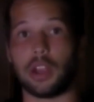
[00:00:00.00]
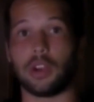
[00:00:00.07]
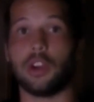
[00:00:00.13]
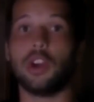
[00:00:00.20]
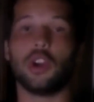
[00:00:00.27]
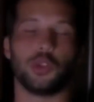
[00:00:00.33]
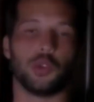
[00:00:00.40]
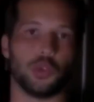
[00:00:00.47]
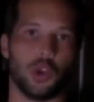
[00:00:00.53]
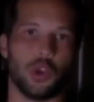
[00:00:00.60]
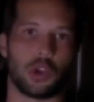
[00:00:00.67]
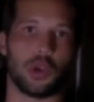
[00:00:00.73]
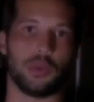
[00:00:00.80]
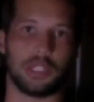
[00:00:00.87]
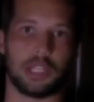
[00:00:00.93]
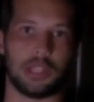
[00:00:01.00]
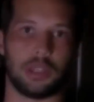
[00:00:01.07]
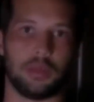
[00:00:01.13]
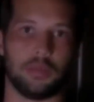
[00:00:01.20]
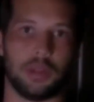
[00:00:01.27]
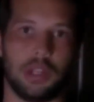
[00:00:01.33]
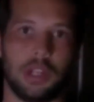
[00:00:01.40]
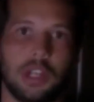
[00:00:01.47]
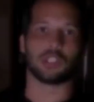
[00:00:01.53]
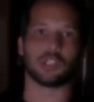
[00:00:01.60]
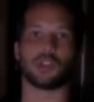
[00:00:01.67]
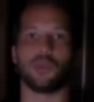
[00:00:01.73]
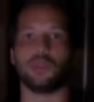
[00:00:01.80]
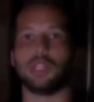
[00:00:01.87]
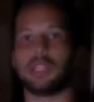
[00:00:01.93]
I want to work 20 hours at the
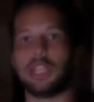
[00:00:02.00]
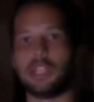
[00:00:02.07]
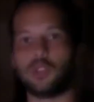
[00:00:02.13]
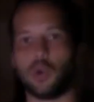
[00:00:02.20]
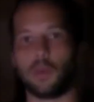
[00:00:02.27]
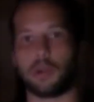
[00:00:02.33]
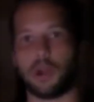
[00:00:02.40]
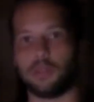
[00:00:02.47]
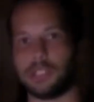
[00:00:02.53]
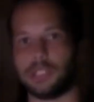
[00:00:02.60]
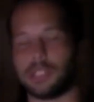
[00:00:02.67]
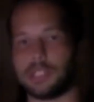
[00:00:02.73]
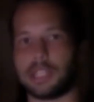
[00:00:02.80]
fast food store instead of